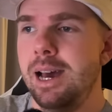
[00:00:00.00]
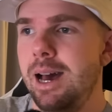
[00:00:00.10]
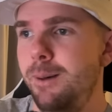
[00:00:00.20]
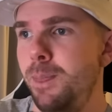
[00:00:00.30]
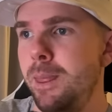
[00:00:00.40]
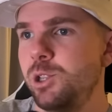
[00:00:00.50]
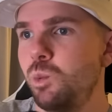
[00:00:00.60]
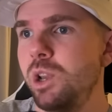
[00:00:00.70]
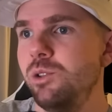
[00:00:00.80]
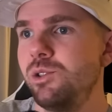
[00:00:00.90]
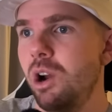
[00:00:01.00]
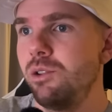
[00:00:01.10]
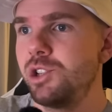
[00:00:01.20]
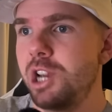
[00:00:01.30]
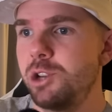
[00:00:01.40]
Um, it's when you
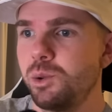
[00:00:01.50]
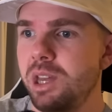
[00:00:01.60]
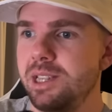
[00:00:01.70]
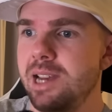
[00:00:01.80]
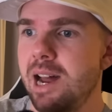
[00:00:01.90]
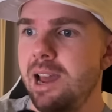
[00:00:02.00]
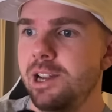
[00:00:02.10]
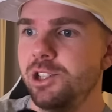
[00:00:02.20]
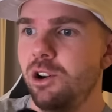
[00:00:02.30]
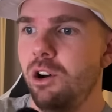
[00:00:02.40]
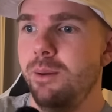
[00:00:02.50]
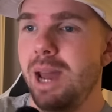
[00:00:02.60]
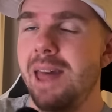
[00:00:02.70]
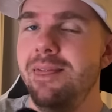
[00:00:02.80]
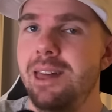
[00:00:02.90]
don't schedule things out ahead of time
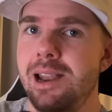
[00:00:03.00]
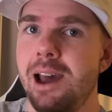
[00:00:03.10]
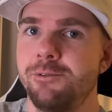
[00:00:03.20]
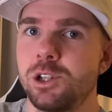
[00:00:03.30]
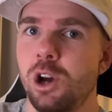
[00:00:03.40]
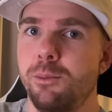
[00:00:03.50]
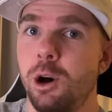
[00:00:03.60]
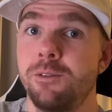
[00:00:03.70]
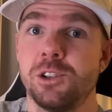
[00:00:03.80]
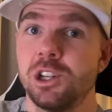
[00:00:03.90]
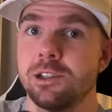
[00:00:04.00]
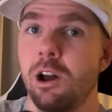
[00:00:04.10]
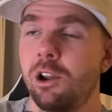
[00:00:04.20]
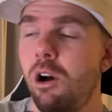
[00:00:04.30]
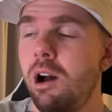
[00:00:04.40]
and then have time off, just
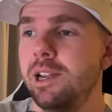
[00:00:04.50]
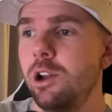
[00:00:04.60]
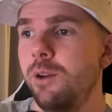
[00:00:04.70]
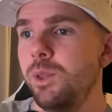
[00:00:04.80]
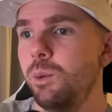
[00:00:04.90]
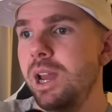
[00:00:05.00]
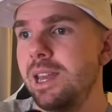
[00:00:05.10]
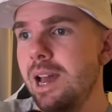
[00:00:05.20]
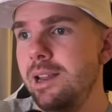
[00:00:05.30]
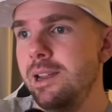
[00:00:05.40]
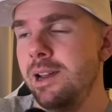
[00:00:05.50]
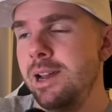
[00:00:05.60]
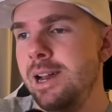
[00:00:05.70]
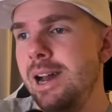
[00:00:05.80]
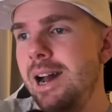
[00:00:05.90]
like I did over the weekend,
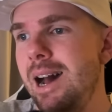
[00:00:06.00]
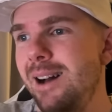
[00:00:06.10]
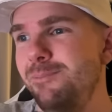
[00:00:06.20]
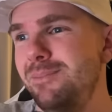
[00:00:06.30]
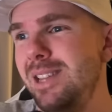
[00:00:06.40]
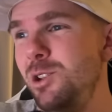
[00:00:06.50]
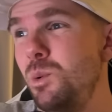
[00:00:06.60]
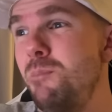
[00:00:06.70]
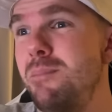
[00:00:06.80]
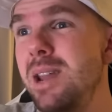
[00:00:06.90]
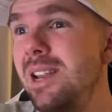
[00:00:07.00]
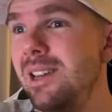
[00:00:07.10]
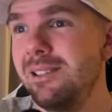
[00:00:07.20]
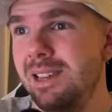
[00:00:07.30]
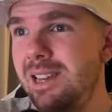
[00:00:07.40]
um, that you
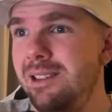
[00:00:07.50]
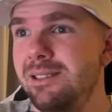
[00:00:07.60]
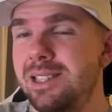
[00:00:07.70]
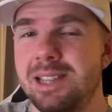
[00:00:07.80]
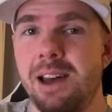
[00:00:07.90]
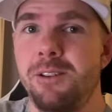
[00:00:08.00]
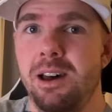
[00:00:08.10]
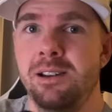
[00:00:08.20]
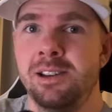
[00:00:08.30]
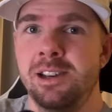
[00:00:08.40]
immediately suffer.